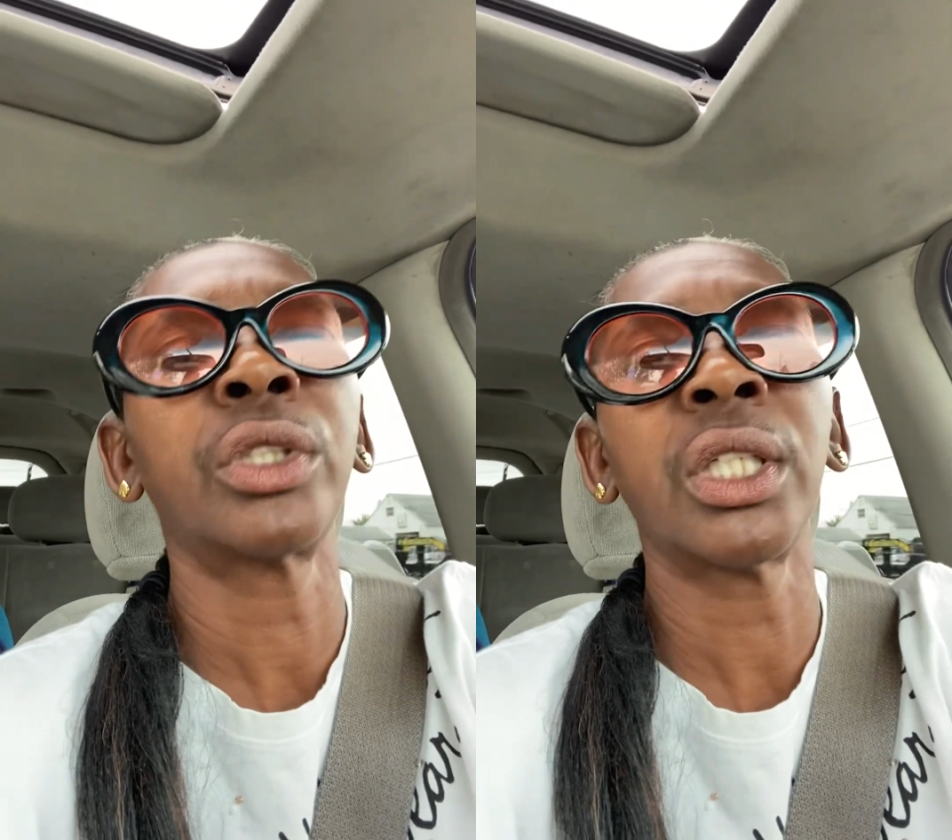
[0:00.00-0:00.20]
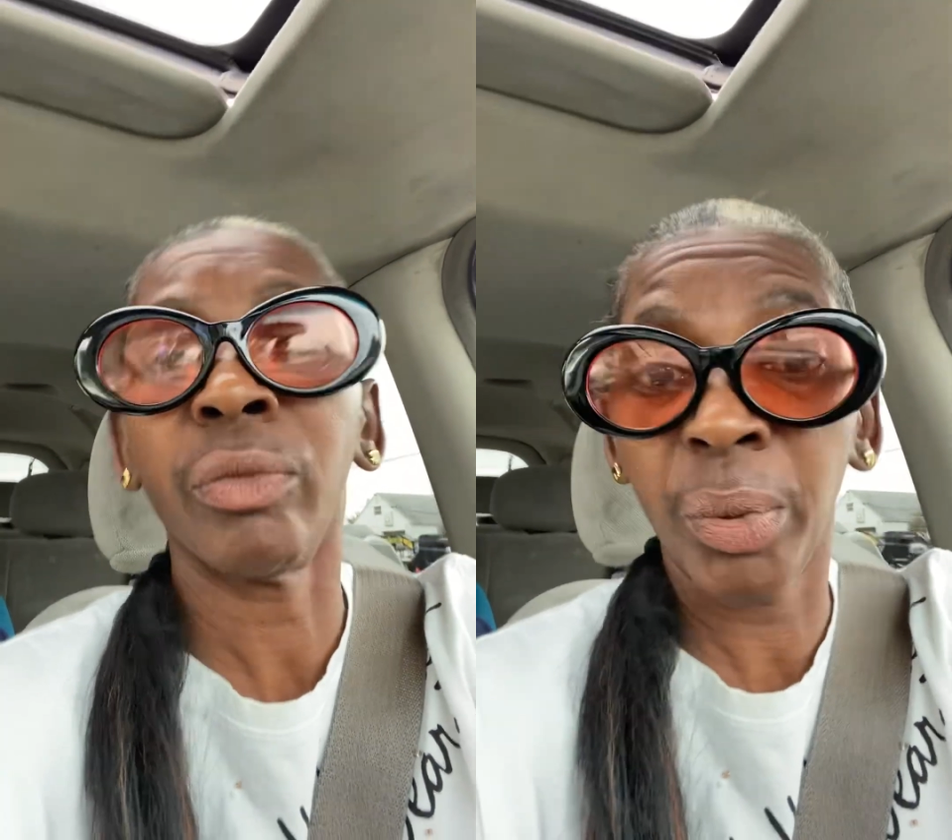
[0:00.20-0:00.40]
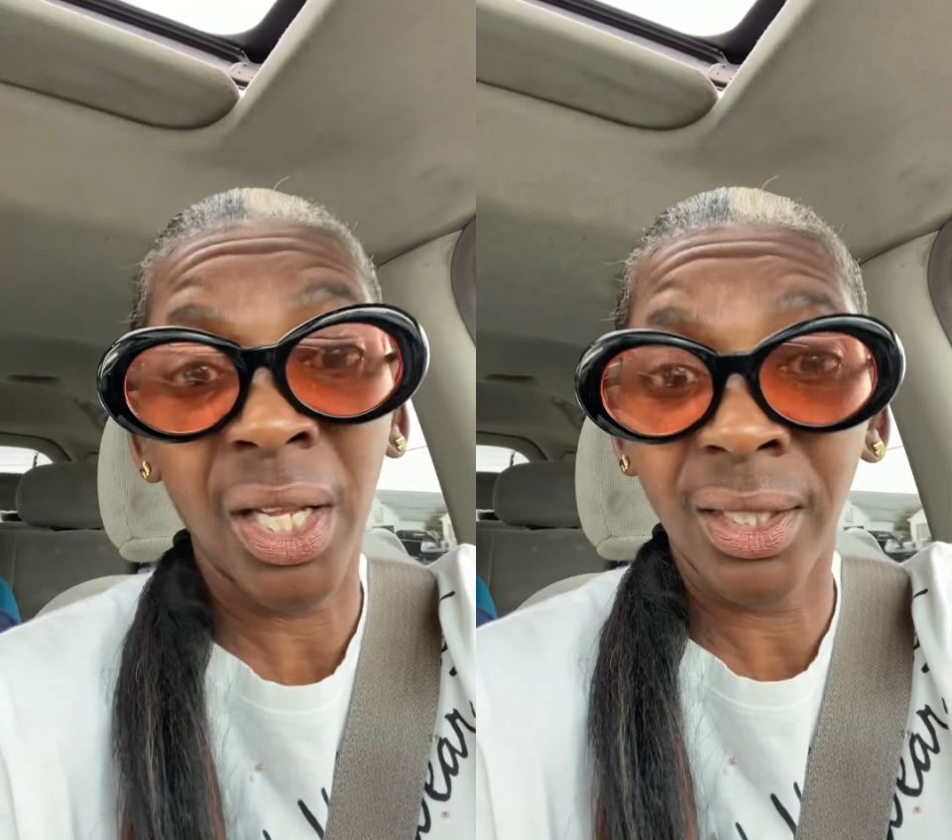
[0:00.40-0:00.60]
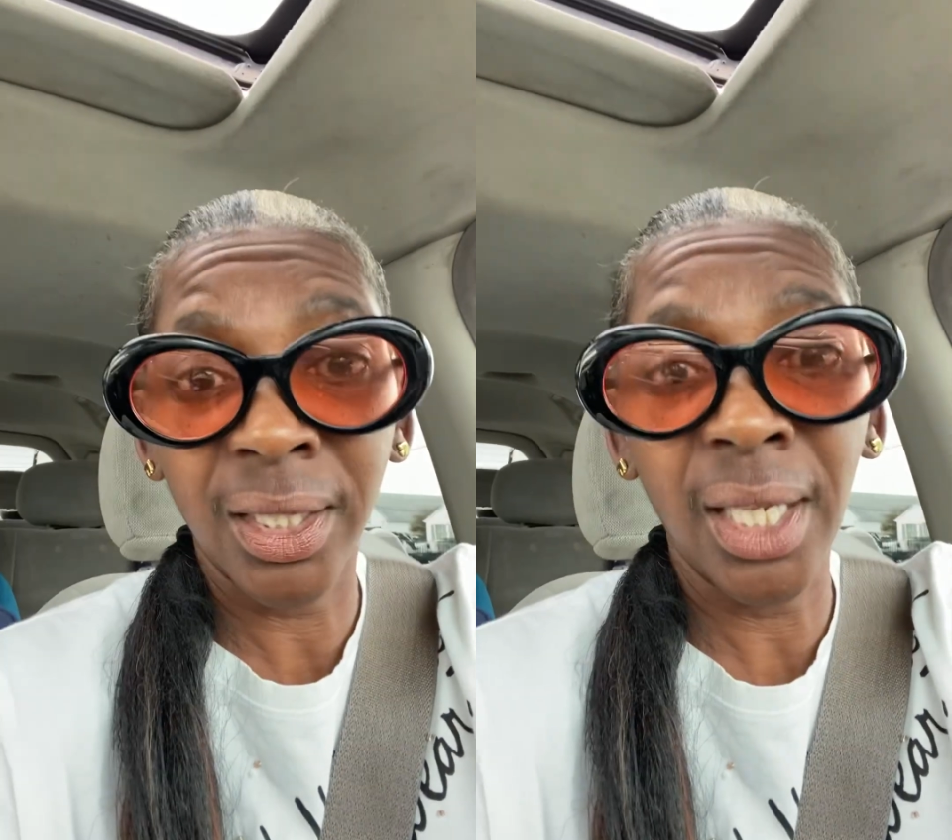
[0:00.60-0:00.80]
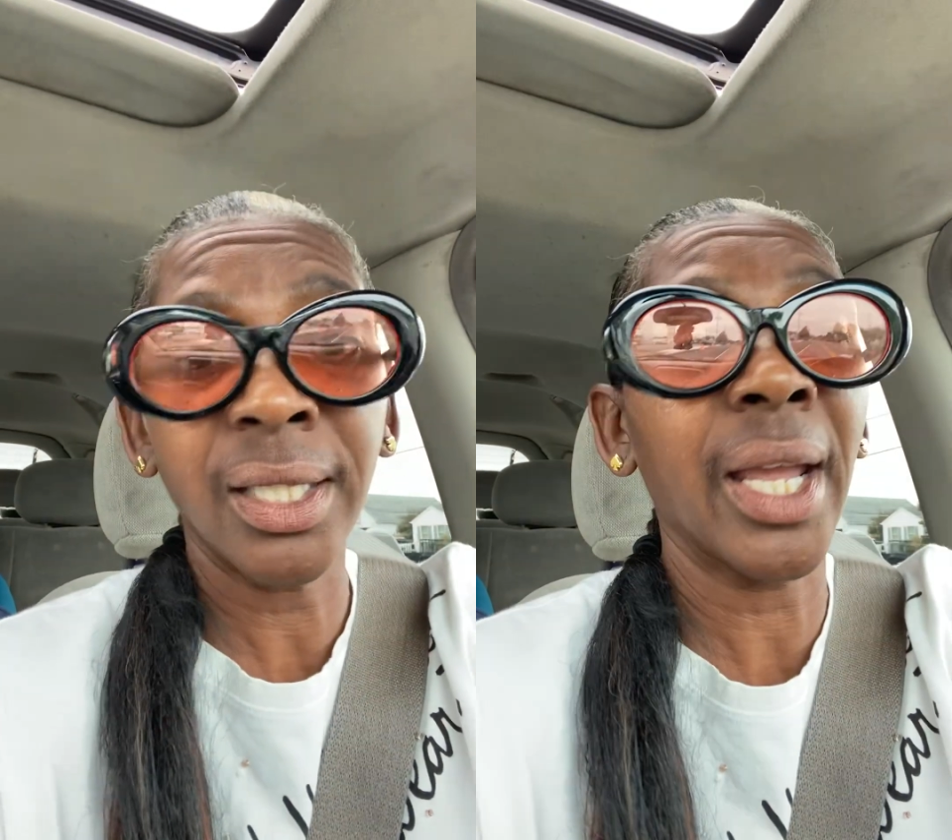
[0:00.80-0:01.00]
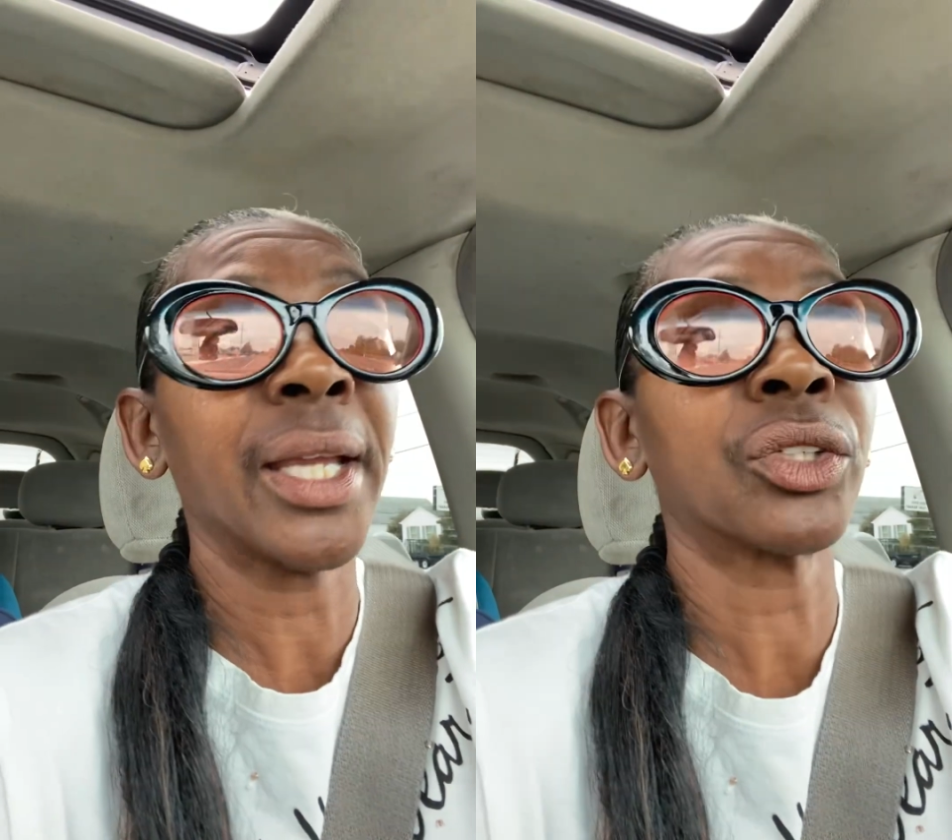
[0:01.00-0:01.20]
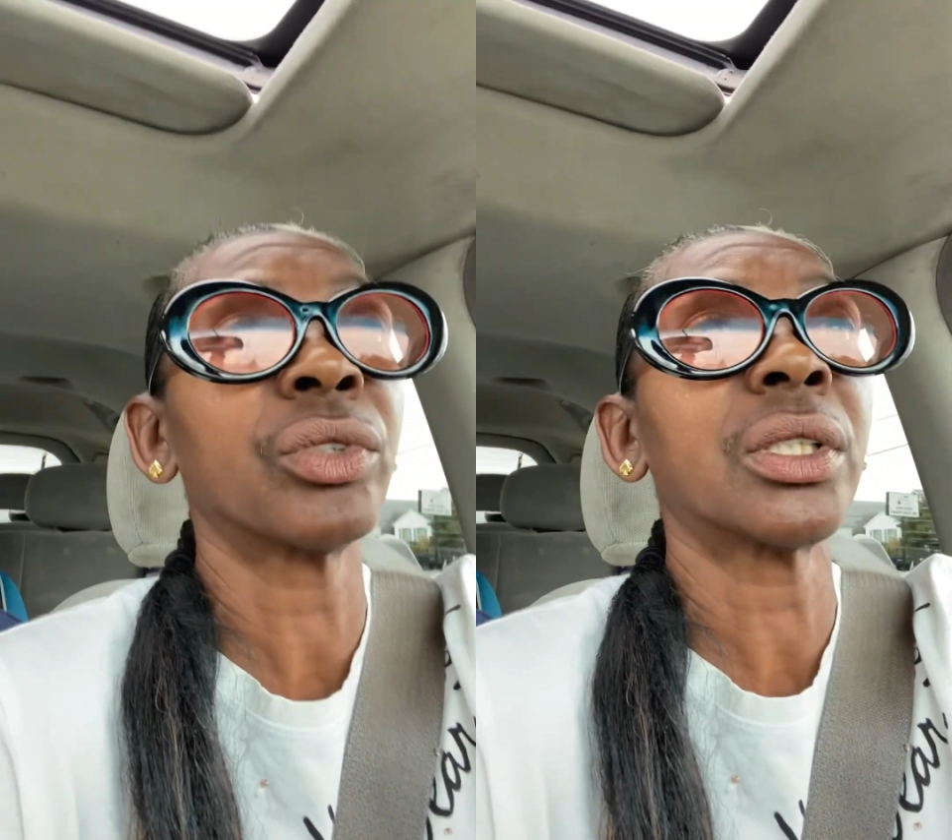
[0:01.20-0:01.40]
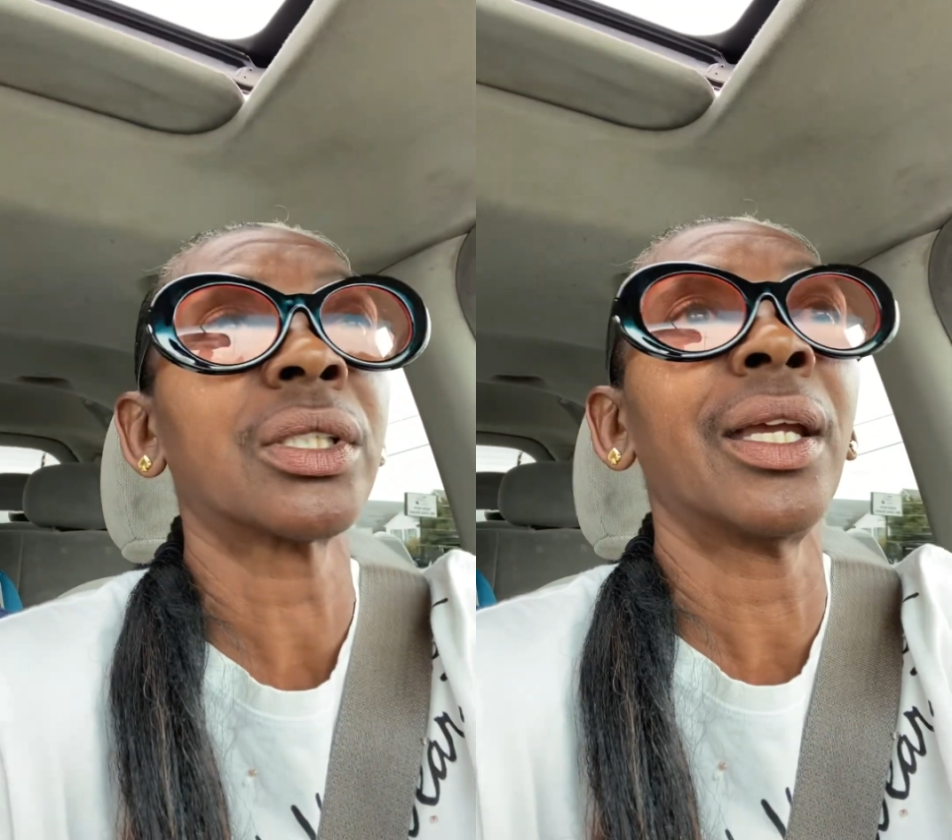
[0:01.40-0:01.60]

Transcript: teeth because they dangerous